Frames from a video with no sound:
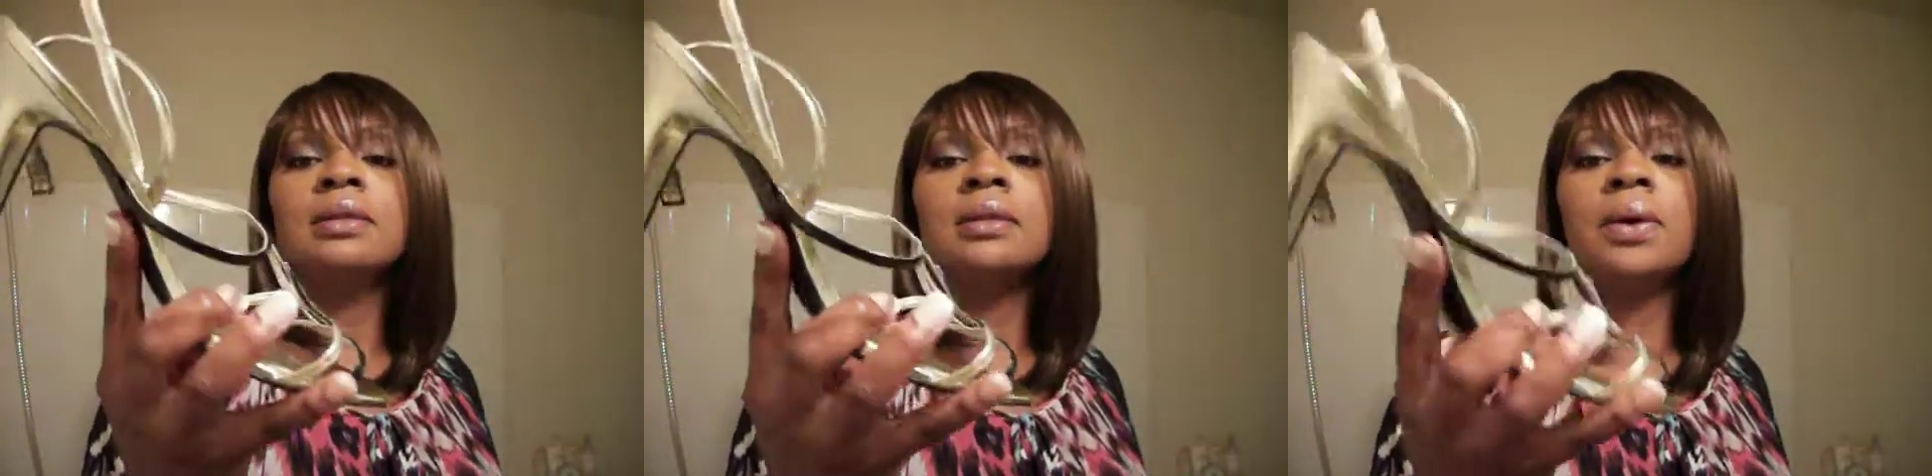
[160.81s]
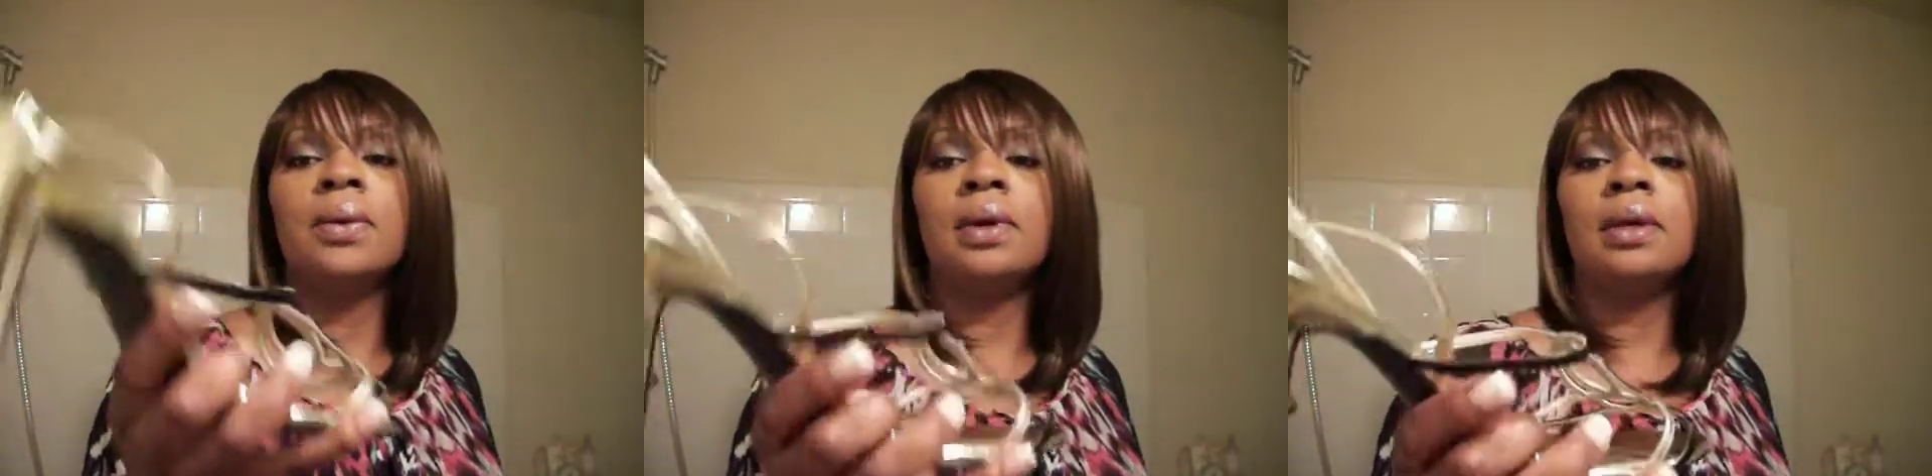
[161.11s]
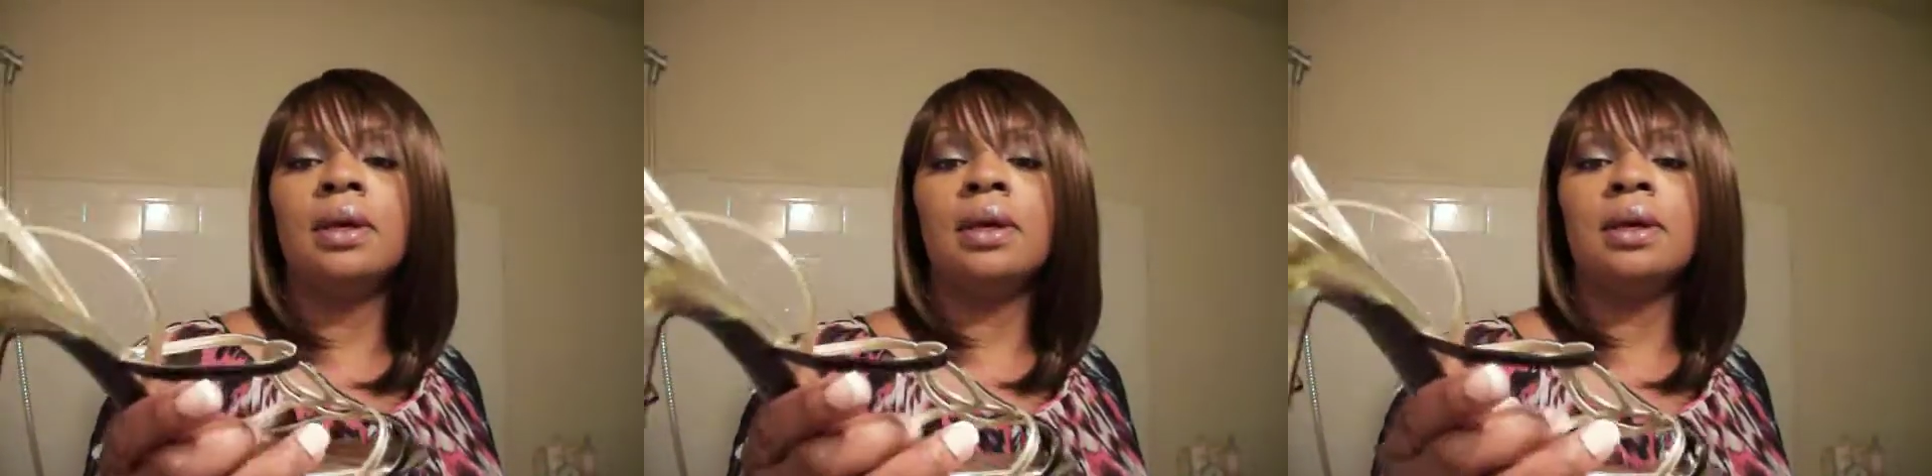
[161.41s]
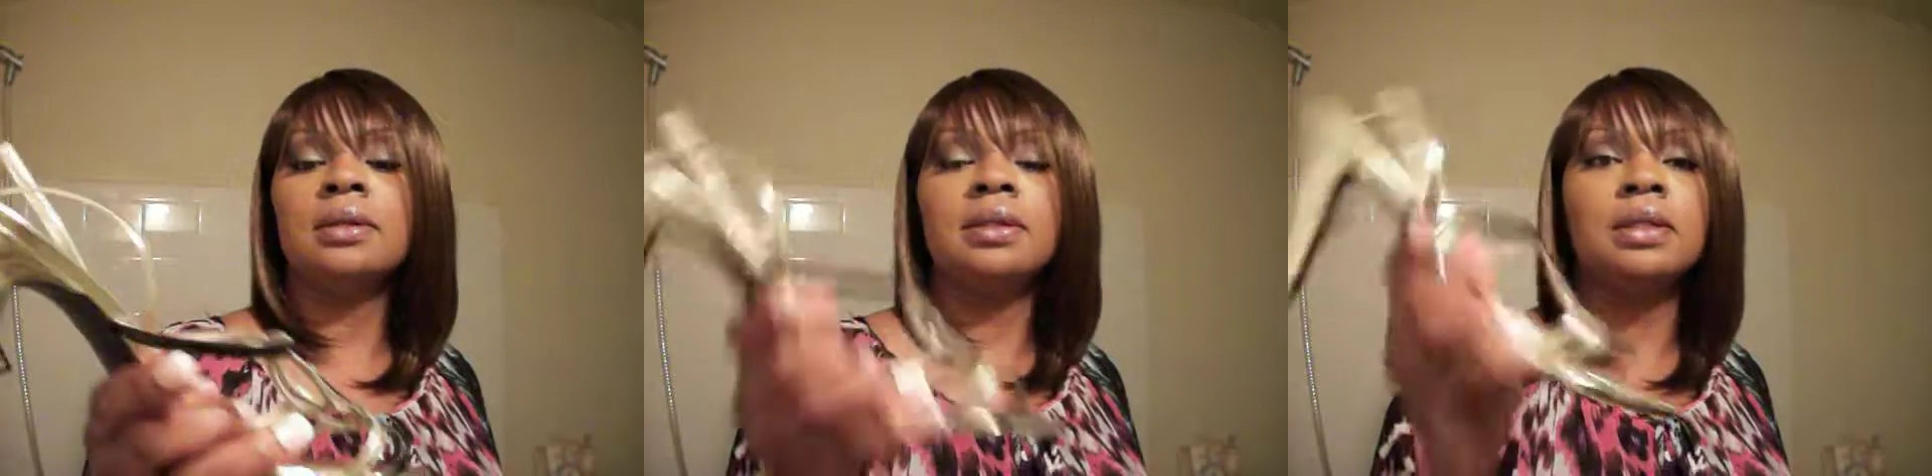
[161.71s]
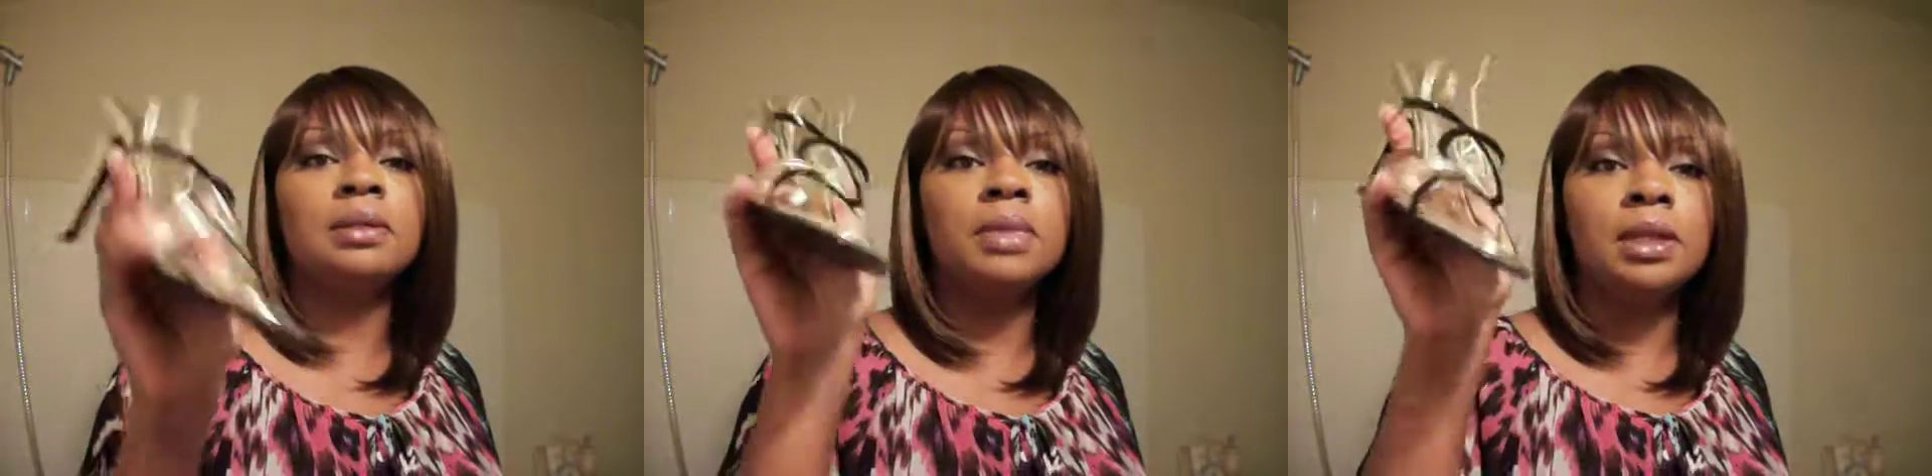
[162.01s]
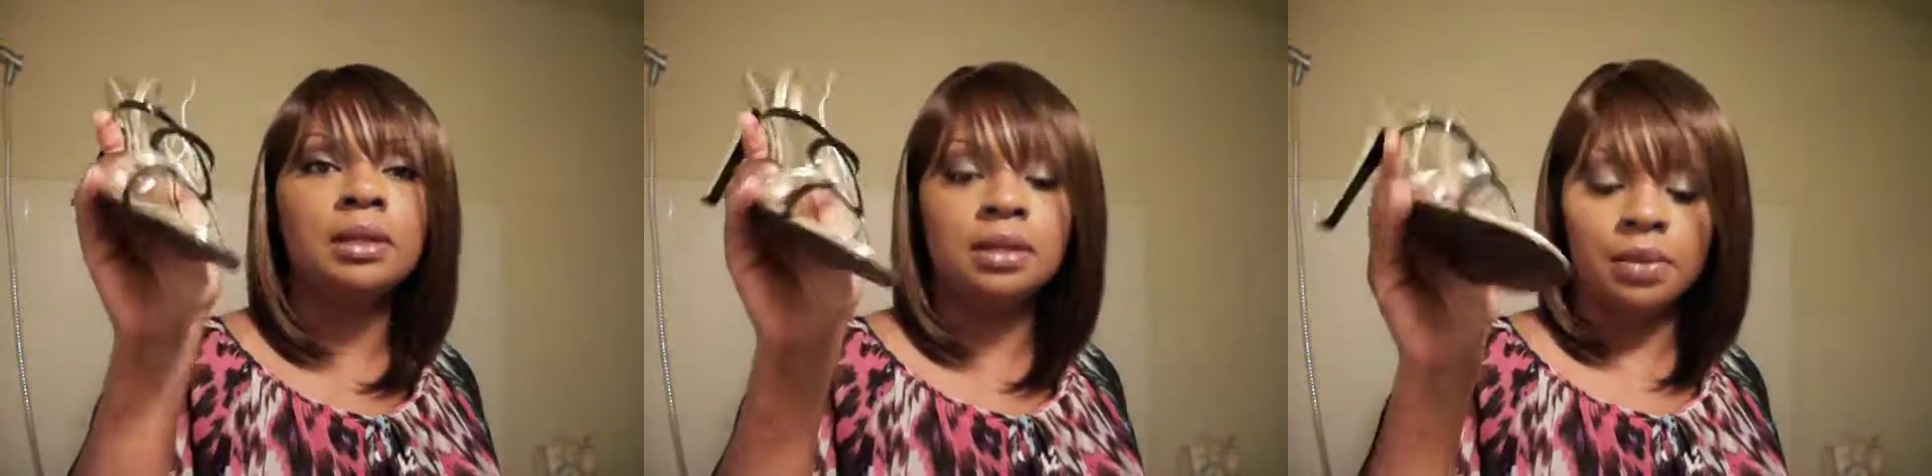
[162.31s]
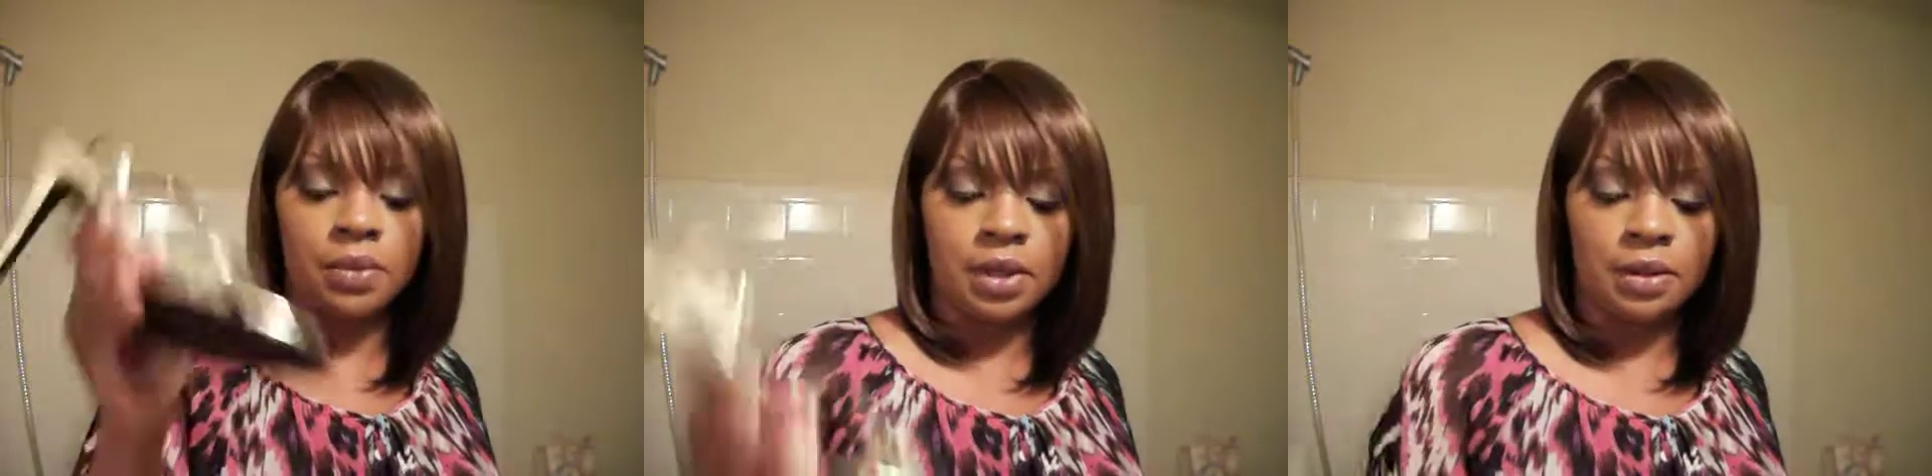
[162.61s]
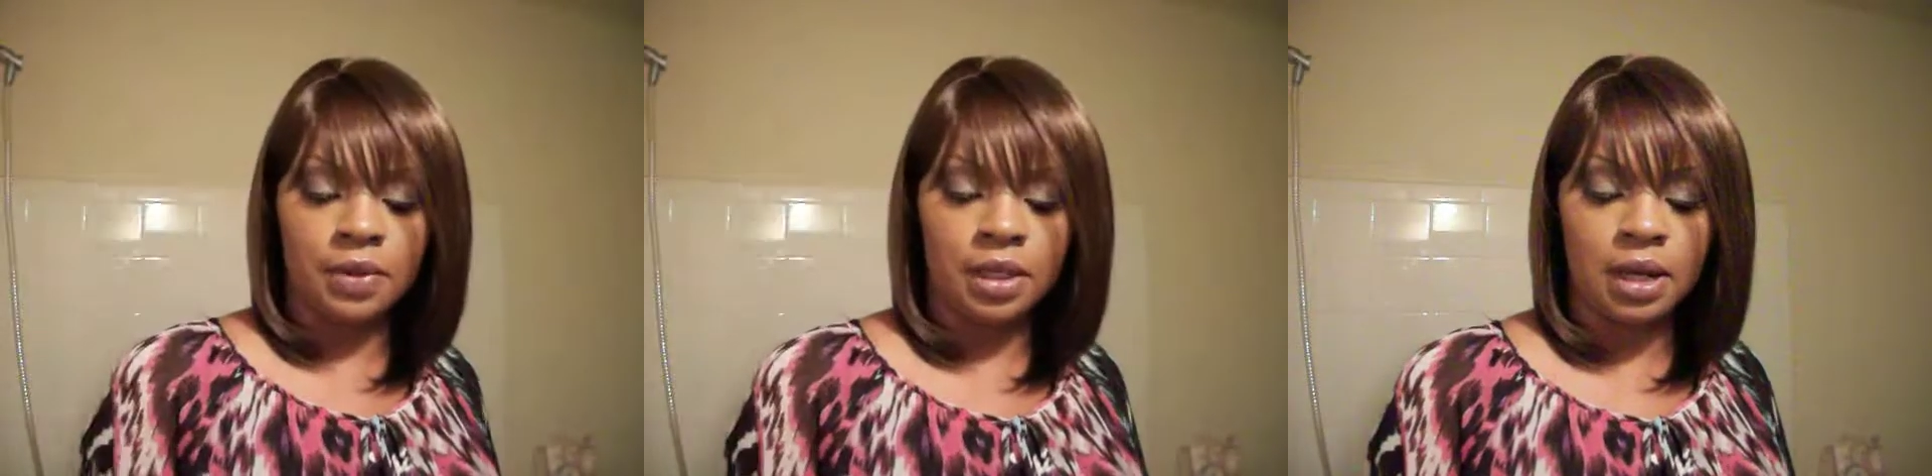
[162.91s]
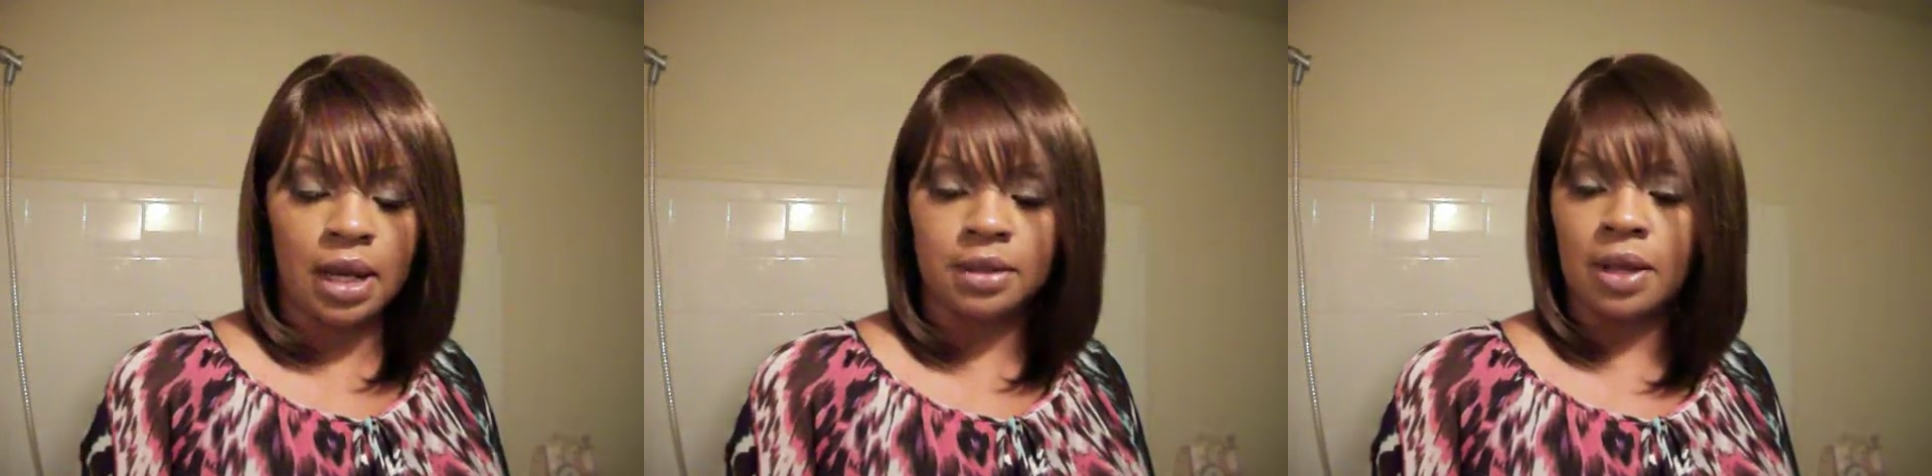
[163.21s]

So yeah, so this could be hooked up really, really nice.